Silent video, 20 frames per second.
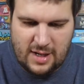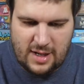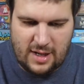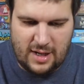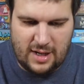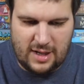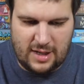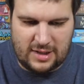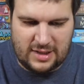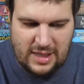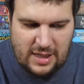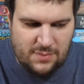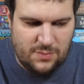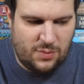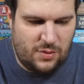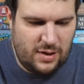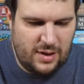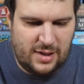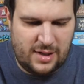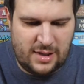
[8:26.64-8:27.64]

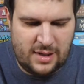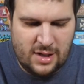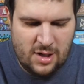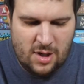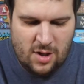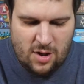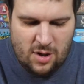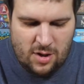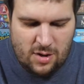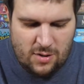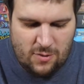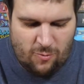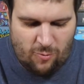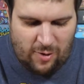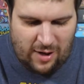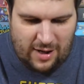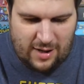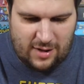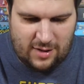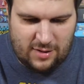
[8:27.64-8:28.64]
Gameplay,
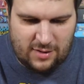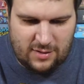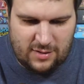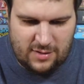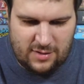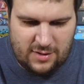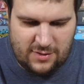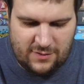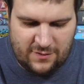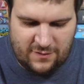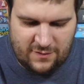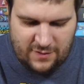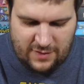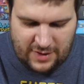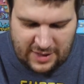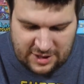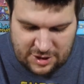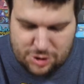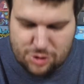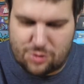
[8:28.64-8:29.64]
while
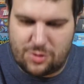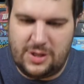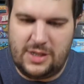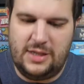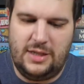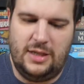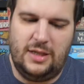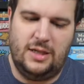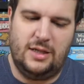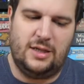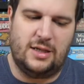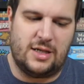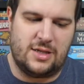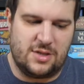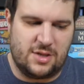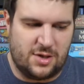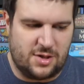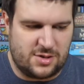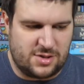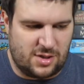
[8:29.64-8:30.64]
intriguing
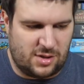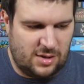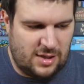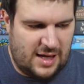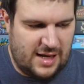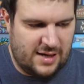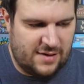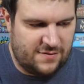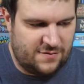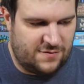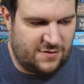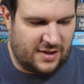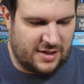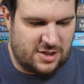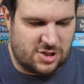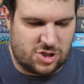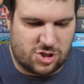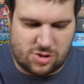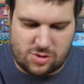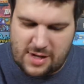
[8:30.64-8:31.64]
and there's a lot of like
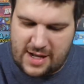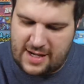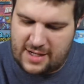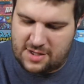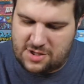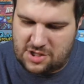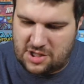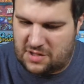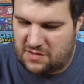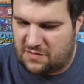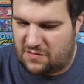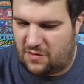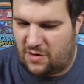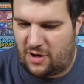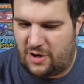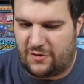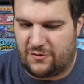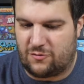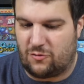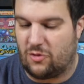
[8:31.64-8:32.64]
strategy
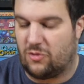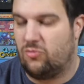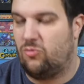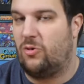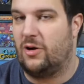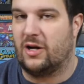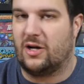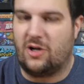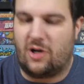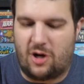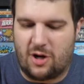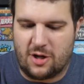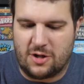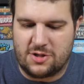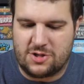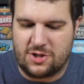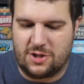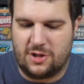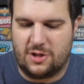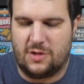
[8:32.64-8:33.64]
involved with what
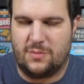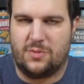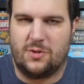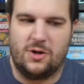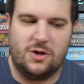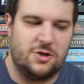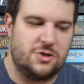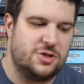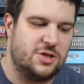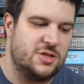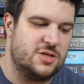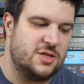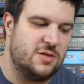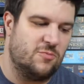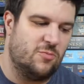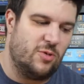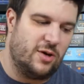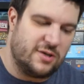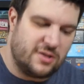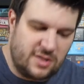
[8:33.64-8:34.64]
cards you're going to purchase
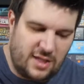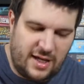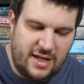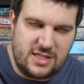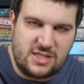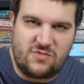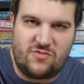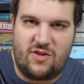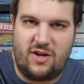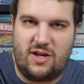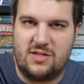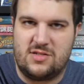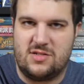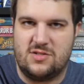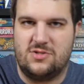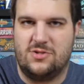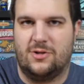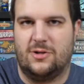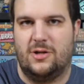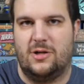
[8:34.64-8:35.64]
and what dice
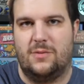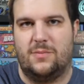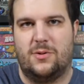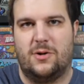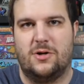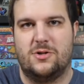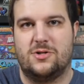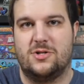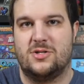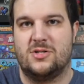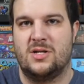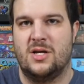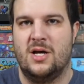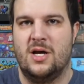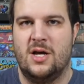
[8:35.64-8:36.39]
faces you're going to purchase,